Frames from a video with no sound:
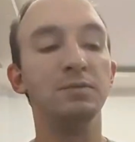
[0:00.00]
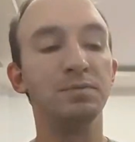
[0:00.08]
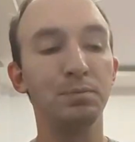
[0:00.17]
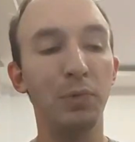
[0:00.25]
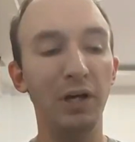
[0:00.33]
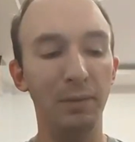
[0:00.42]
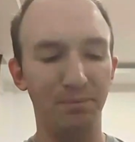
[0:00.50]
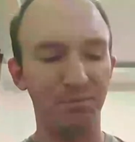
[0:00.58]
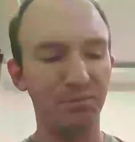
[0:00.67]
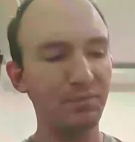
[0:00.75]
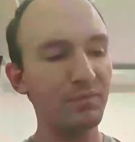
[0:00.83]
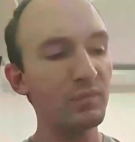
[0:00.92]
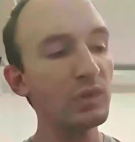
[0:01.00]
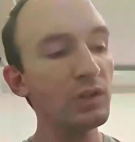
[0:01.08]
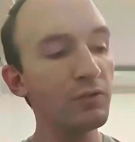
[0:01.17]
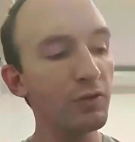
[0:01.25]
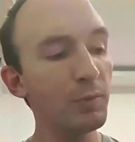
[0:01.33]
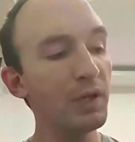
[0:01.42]
But
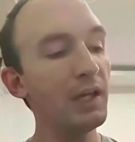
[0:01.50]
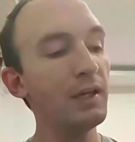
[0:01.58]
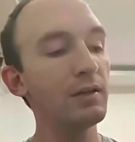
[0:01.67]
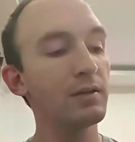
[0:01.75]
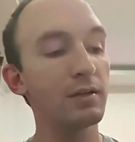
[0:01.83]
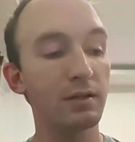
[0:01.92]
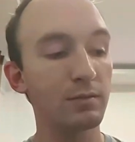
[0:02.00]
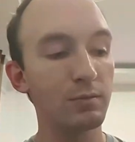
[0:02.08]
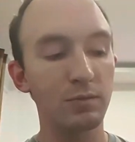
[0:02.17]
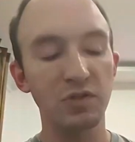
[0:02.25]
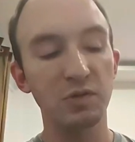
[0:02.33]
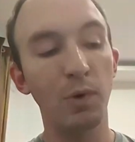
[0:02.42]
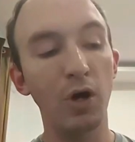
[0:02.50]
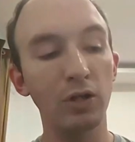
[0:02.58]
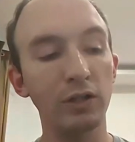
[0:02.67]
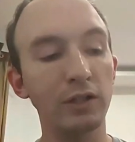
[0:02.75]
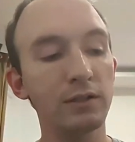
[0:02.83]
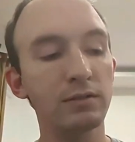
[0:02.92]
for me,
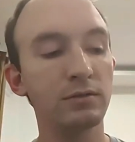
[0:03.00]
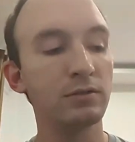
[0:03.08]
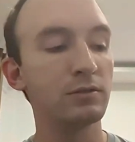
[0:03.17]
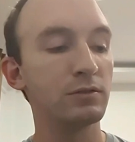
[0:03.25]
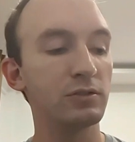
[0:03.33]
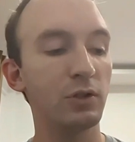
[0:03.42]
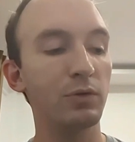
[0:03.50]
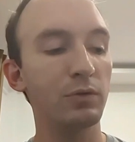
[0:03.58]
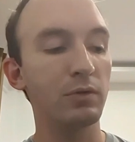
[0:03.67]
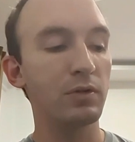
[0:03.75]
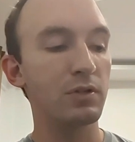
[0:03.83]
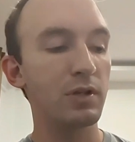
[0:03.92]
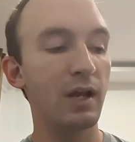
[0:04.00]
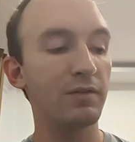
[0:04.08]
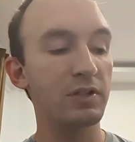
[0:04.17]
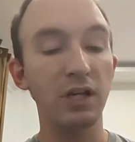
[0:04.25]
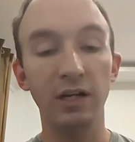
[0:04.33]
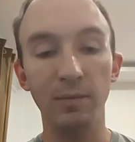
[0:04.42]
smaller, don't have
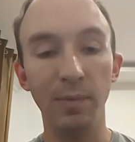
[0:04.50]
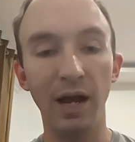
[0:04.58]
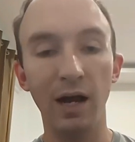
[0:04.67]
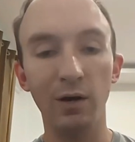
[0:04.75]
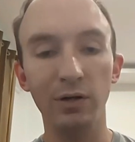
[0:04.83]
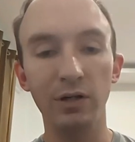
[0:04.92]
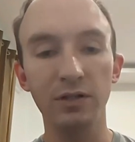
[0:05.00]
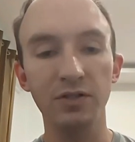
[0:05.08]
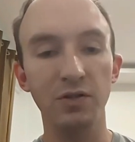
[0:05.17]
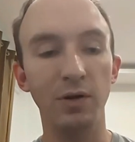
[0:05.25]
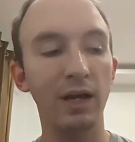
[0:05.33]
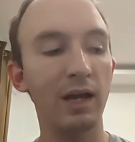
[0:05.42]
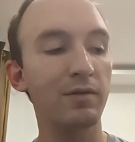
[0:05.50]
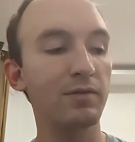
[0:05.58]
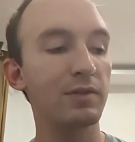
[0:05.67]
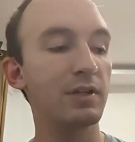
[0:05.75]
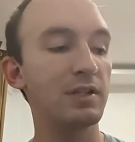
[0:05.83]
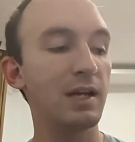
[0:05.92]
a ton of power, so I have
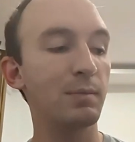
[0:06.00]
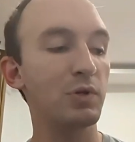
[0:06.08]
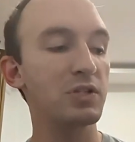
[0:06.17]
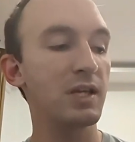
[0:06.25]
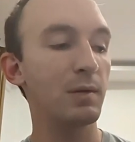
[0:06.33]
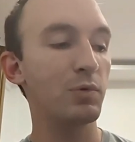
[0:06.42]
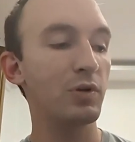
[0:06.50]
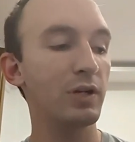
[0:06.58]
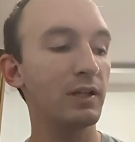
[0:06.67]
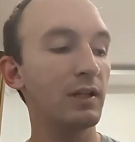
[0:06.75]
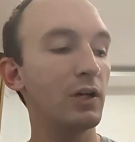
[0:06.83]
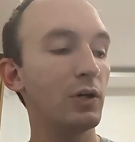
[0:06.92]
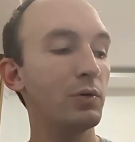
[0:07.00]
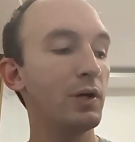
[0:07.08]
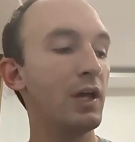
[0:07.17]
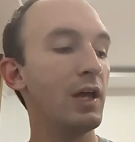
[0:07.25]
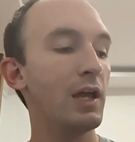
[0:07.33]
the damper set pretty low.